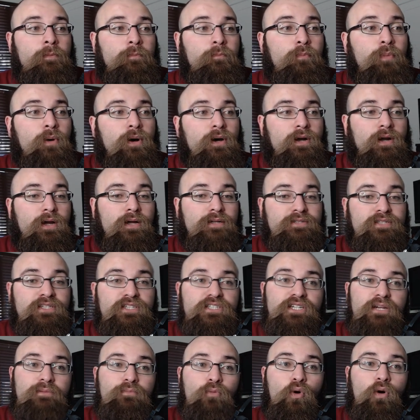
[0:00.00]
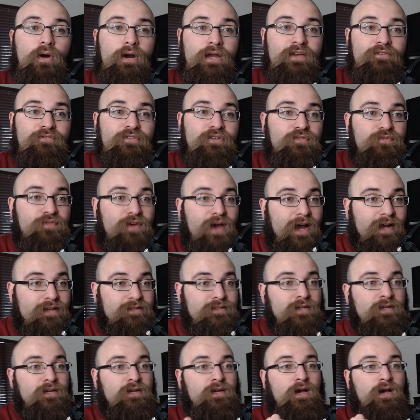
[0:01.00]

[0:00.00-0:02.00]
But DJ Moore, if in fact